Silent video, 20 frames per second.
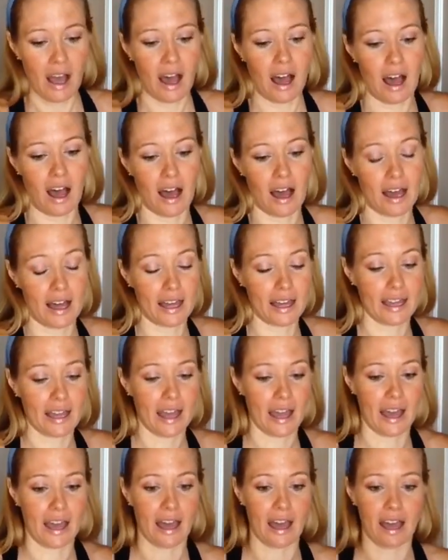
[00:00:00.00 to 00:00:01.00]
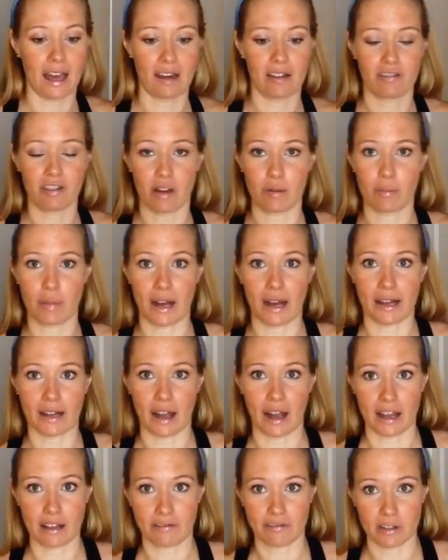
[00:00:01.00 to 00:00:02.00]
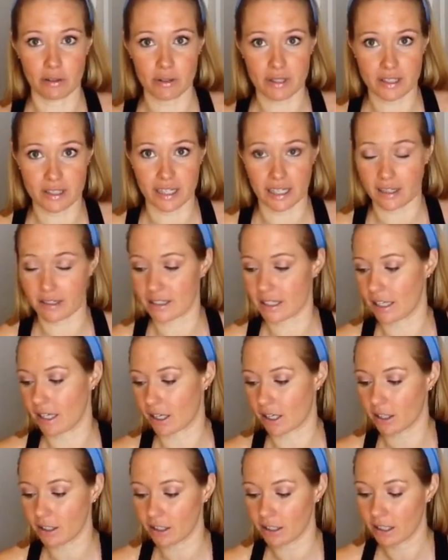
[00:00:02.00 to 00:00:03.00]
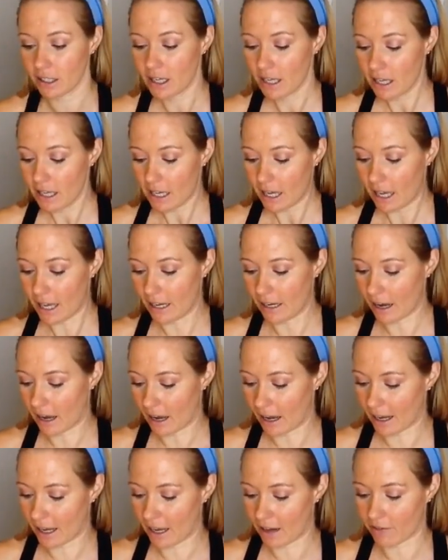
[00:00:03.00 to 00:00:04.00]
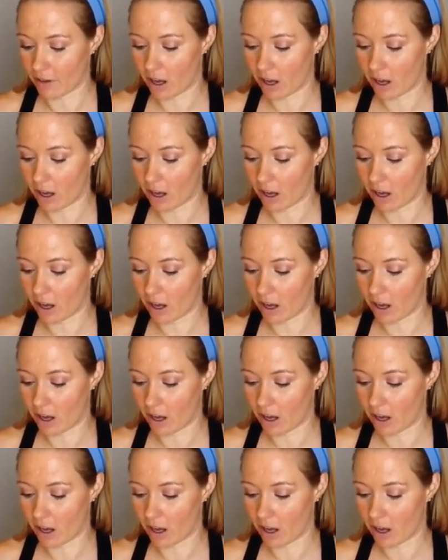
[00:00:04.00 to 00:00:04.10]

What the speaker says: I have my iPhone 6 here, and I have